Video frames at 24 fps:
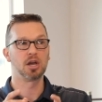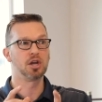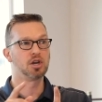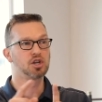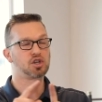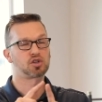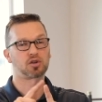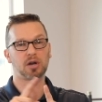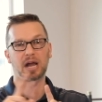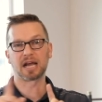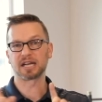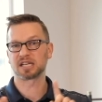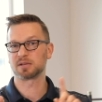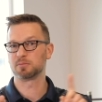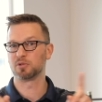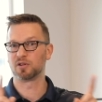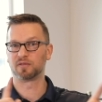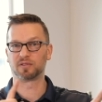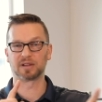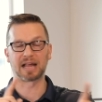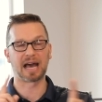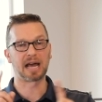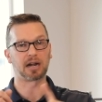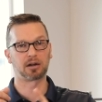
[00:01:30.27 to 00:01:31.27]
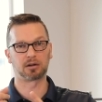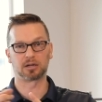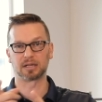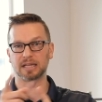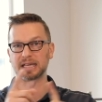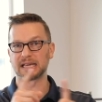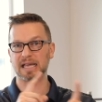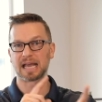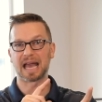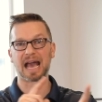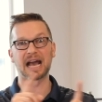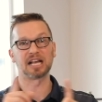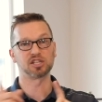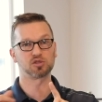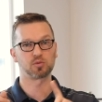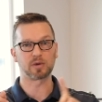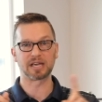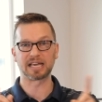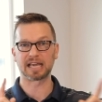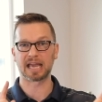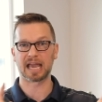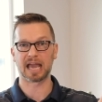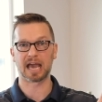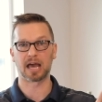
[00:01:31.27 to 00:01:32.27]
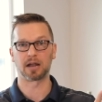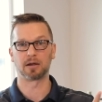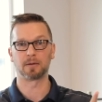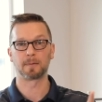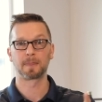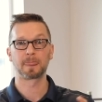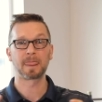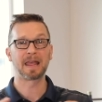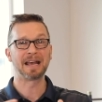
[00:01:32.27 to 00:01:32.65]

trying to move laterally as we can.